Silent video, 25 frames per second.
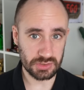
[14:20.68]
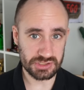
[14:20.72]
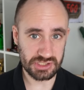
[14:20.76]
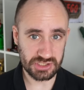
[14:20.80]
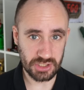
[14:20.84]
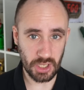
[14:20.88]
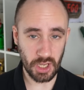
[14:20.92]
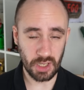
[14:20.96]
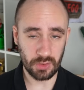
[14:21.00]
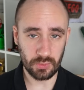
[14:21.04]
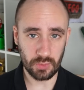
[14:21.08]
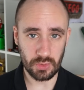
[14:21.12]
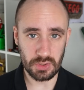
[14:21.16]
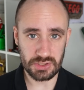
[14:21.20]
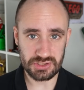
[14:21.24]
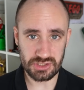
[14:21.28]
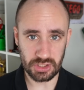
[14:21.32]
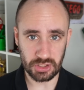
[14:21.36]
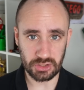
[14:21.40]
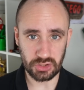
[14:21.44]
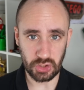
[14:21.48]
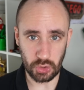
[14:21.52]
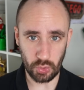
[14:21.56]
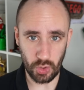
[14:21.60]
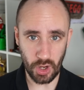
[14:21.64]
Star Wars
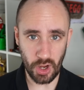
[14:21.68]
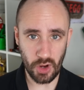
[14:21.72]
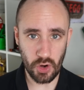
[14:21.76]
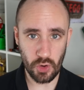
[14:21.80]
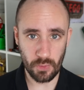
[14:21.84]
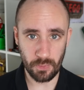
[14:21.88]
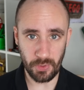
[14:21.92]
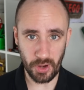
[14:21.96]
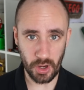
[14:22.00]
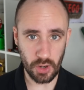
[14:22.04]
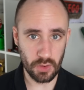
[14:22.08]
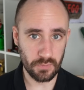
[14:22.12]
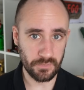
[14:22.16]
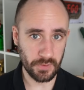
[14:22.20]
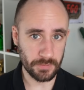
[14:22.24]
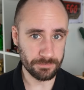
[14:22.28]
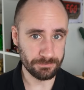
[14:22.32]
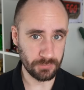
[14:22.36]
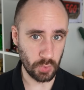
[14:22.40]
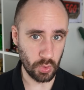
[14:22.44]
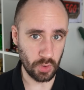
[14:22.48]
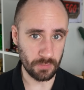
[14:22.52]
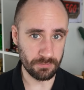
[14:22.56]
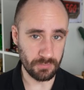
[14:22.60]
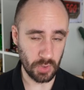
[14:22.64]
A New Hope over
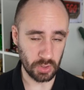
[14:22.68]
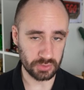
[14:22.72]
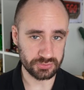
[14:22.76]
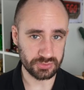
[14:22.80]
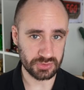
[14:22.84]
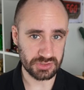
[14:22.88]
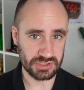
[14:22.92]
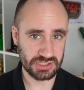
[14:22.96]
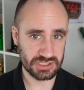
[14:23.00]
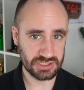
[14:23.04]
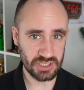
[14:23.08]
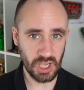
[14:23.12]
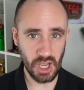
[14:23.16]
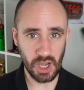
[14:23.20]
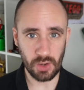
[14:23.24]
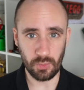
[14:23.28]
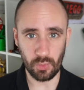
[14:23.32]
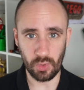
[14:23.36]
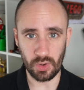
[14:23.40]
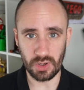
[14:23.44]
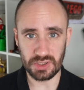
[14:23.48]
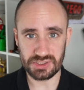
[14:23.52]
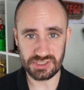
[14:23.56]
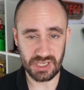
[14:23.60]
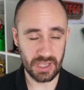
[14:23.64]
more modern Star
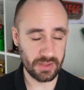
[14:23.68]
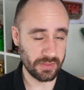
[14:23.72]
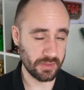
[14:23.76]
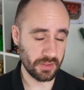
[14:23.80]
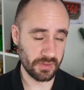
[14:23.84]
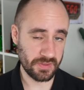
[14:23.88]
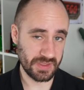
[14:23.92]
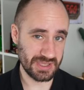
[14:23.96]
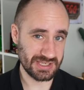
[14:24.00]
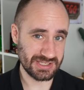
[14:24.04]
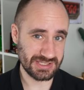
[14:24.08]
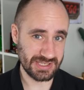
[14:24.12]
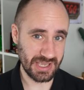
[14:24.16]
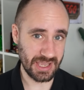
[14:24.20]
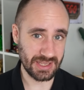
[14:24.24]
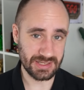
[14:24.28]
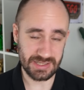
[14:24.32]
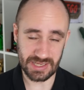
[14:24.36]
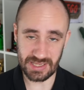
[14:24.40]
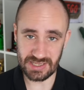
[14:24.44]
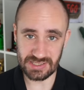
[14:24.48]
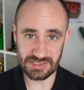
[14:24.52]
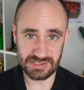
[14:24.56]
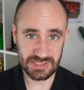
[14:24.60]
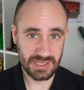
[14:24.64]
Wars, and that this
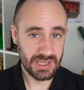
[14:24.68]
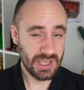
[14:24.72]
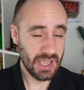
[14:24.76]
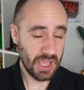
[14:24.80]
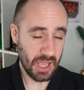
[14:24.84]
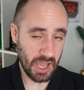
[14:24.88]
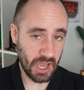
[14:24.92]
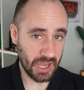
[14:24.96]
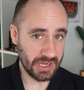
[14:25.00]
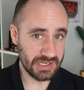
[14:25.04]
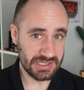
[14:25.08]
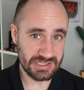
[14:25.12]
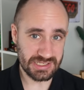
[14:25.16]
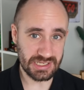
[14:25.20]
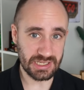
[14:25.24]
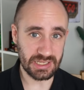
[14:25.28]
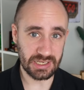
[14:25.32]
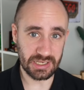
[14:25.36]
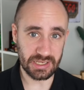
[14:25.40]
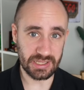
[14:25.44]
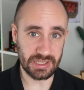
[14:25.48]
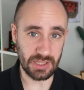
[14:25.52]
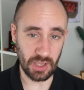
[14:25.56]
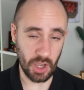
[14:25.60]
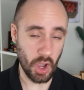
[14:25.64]
set is
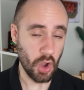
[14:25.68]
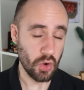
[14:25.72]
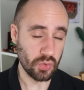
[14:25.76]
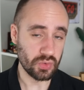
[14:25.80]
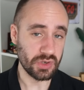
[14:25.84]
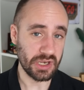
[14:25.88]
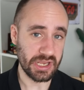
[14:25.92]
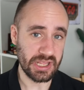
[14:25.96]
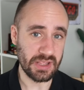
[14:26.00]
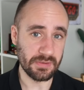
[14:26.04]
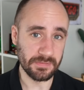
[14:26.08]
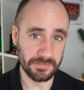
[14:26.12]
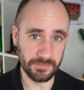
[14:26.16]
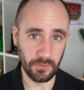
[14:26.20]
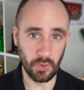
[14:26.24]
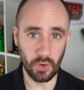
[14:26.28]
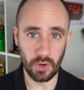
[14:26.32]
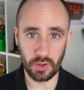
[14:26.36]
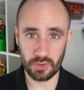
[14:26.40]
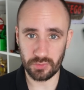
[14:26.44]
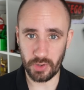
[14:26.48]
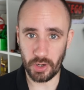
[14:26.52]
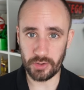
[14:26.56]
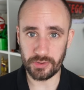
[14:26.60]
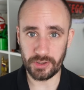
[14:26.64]
ideally only
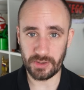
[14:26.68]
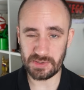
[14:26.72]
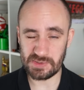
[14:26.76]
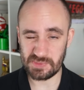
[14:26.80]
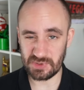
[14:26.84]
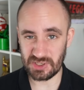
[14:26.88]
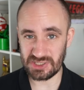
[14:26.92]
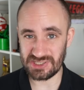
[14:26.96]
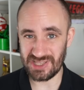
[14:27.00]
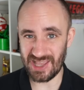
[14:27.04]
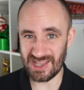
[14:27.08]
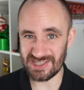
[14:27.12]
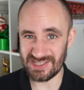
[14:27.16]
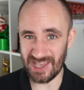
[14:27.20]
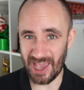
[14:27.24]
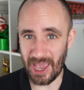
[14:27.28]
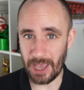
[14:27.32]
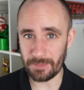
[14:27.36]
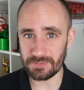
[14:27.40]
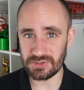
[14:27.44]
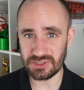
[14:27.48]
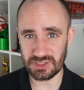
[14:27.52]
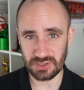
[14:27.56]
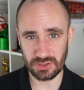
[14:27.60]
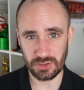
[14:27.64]
for grown-ups, because that's
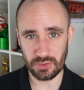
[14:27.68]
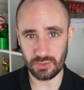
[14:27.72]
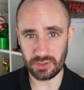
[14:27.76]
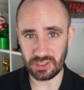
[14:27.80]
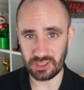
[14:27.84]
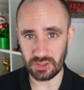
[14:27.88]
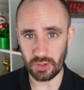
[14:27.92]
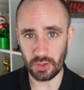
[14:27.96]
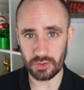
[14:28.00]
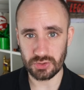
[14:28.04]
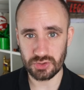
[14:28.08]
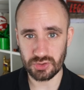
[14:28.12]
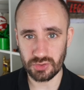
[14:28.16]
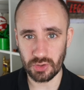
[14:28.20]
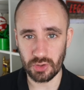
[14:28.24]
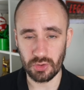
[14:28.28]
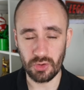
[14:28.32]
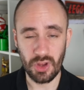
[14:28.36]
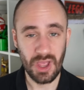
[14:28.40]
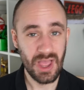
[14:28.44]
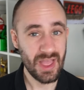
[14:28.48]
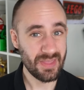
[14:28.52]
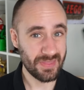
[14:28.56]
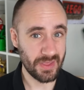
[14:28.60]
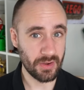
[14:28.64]
absolutely not
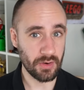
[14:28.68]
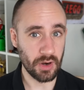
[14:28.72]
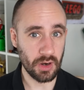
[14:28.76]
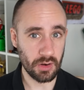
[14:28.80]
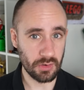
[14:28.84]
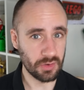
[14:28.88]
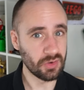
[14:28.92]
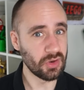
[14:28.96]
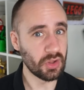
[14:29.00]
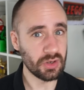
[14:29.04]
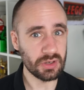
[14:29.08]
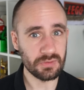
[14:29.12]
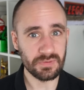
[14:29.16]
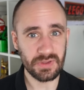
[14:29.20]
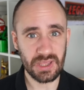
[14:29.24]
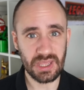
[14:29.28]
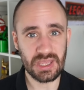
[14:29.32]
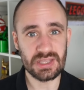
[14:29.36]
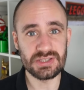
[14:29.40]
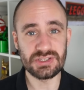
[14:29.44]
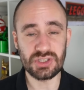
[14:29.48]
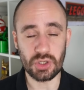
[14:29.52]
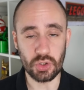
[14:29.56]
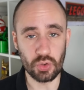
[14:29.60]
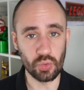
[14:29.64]
true. There are a lot of
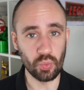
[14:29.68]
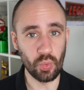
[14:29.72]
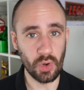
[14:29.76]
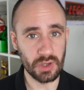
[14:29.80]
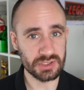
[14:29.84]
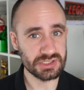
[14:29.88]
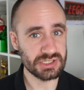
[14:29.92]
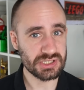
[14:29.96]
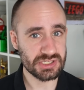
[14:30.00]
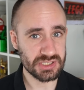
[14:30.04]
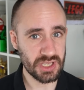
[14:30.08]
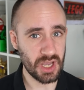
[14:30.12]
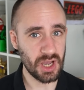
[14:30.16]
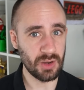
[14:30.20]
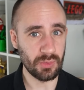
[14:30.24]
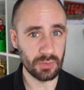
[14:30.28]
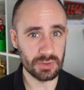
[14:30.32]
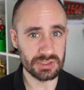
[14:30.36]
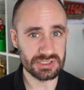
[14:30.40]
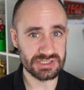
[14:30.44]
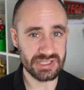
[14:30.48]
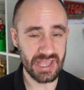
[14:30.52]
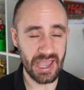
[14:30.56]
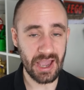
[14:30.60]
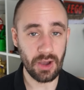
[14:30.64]
kids who watch Star
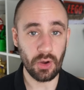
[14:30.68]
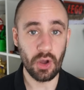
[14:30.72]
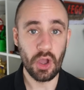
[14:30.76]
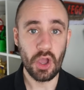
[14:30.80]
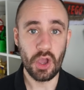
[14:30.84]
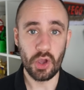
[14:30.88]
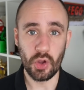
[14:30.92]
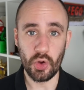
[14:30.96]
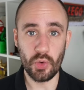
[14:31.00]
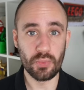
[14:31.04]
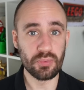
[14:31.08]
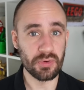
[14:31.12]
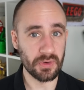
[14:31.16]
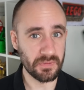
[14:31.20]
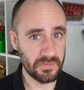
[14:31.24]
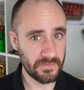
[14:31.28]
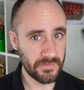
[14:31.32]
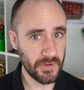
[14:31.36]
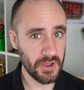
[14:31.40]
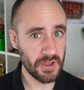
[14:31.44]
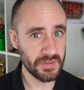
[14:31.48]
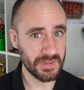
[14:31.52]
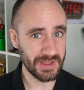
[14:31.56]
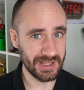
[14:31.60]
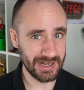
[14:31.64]
Wars now who
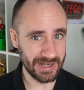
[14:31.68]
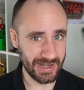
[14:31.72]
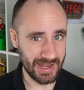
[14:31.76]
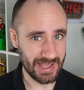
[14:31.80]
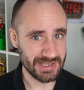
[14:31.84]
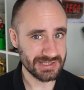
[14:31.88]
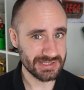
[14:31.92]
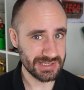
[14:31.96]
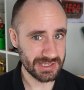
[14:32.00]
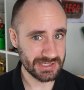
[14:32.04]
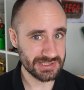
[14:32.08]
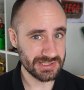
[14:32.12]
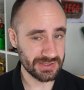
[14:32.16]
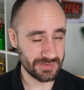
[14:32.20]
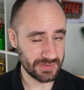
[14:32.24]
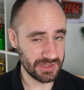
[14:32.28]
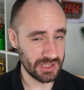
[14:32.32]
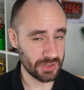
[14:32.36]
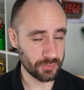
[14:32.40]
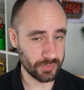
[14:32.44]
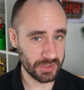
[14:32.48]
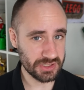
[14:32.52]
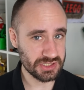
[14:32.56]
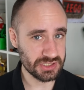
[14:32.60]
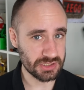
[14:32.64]
prefer the classics and
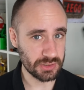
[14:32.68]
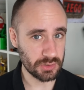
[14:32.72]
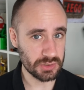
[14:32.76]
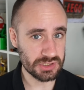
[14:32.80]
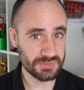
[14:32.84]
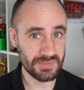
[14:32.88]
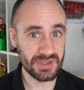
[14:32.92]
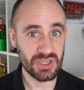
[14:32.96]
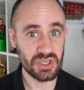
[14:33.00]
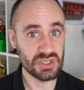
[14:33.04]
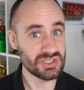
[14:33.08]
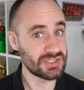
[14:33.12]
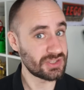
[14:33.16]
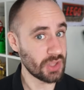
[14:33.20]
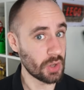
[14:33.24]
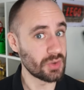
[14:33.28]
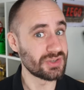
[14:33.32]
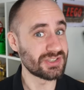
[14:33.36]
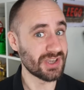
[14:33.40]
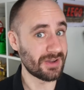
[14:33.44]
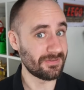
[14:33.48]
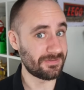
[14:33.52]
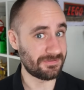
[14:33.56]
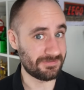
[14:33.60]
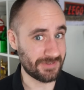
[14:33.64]
the originals because
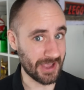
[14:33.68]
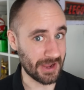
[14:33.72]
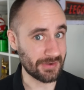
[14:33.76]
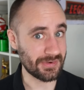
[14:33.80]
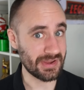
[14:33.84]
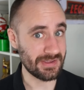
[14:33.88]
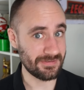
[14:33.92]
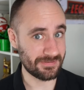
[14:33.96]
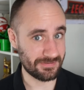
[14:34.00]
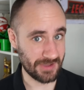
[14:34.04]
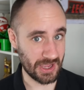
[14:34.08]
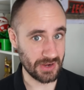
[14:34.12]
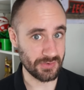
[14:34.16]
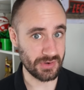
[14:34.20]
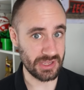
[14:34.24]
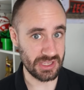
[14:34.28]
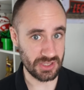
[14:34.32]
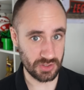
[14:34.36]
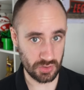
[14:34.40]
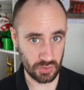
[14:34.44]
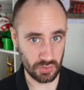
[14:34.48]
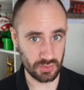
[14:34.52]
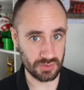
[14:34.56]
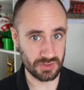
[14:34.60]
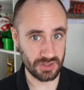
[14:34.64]
those are very,
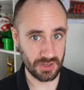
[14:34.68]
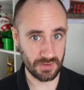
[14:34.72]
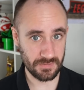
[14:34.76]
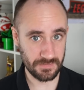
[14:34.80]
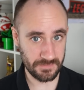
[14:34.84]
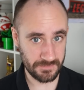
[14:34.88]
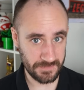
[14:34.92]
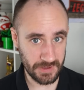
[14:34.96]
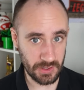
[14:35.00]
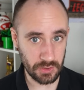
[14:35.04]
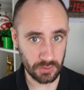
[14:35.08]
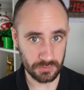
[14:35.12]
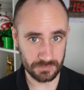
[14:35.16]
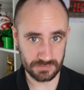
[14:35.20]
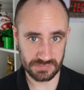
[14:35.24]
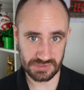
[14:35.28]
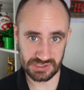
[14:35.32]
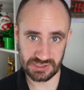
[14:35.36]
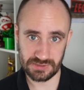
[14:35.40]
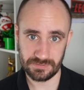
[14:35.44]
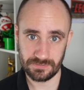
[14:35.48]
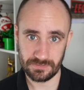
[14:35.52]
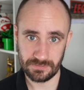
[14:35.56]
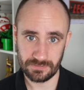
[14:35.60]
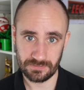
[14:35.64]
very good films.